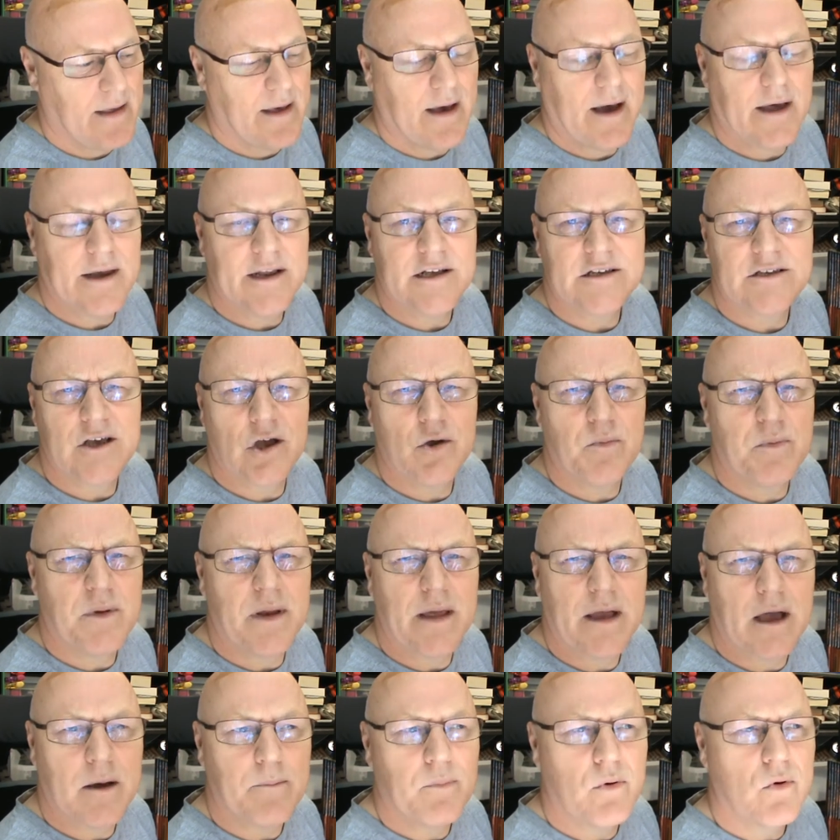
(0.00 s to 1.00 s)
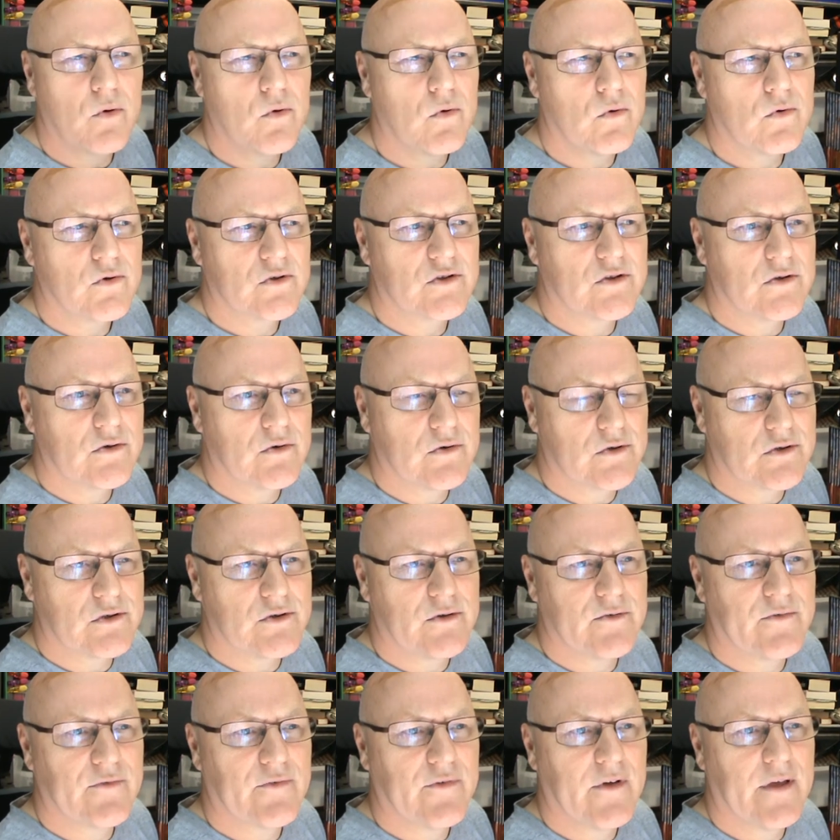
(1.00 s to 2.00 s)
And it's opening up all sorts
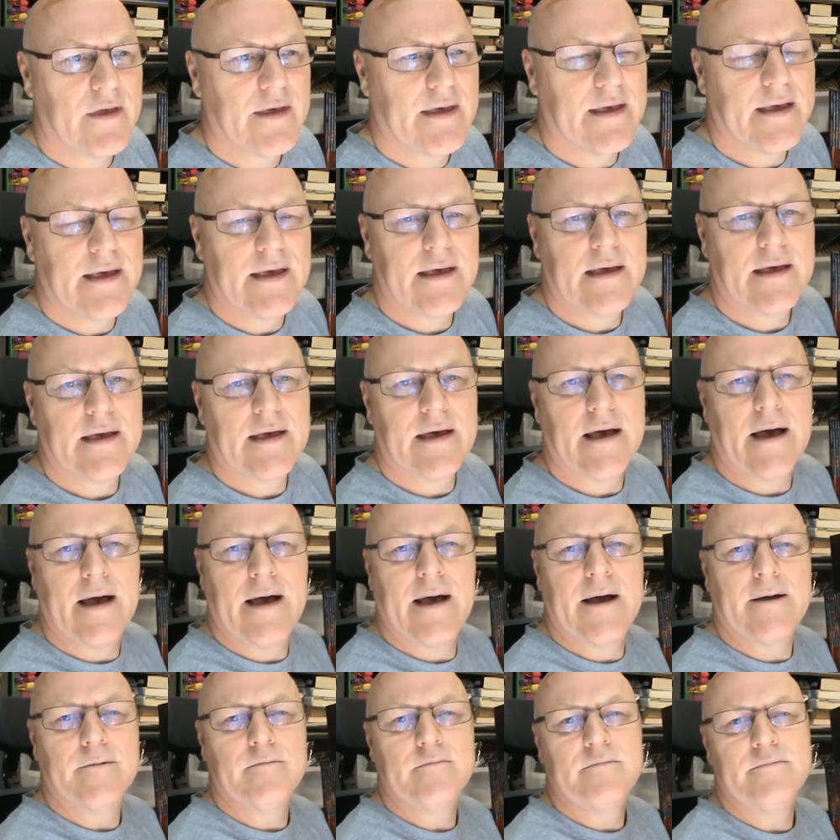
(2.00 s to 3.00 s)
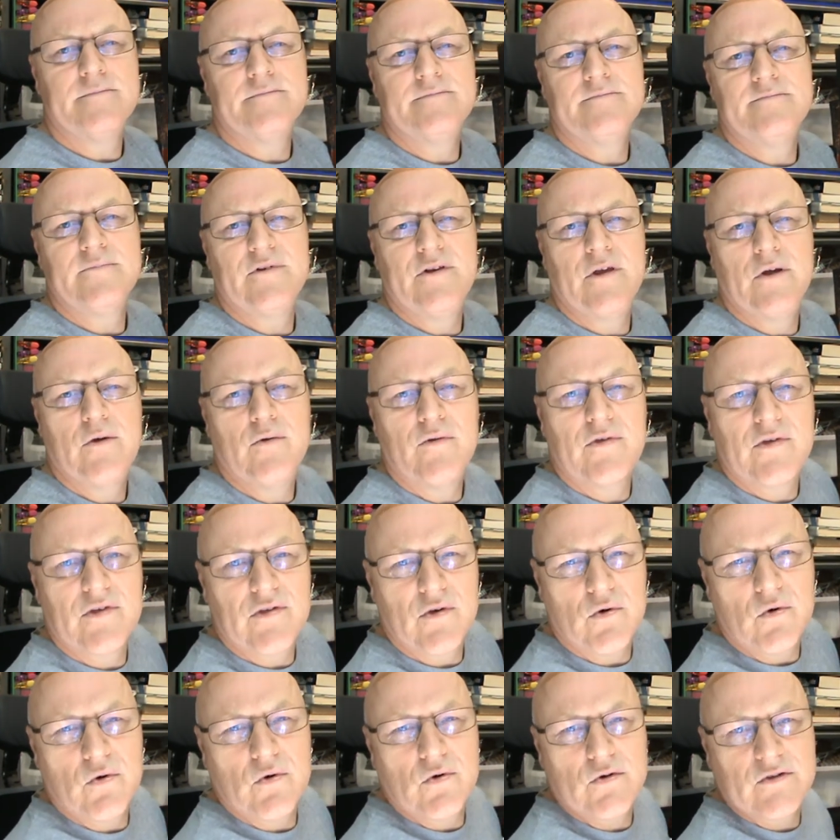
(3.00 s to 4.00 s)
of um, new
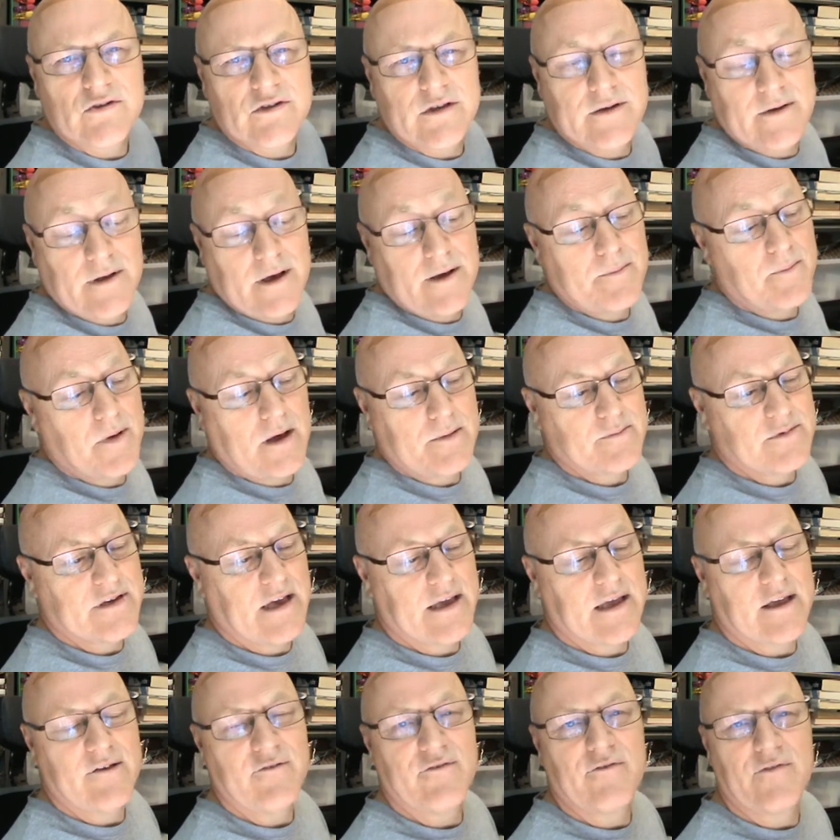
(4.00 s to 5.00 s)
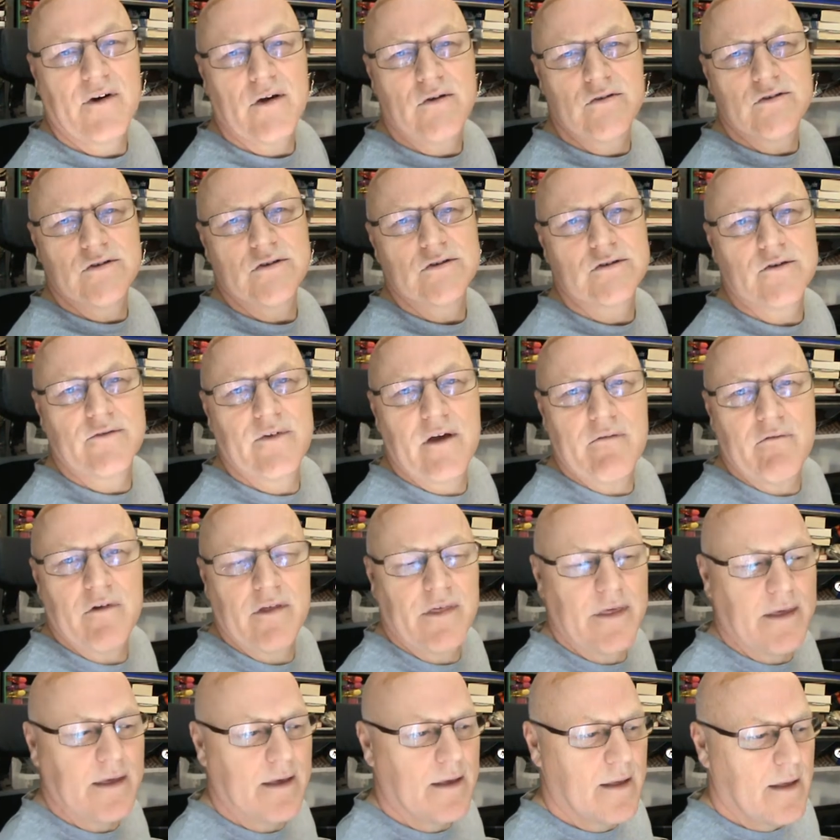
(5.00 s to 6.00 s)
thoughts and I'm, I'm, taking photos of
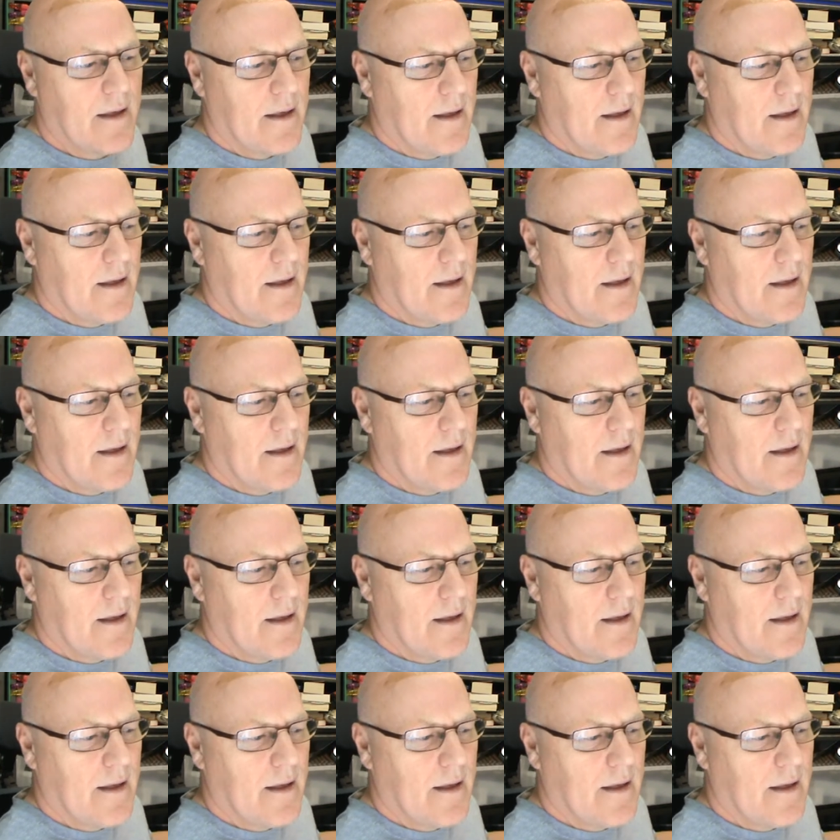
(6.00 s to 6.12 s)
everything.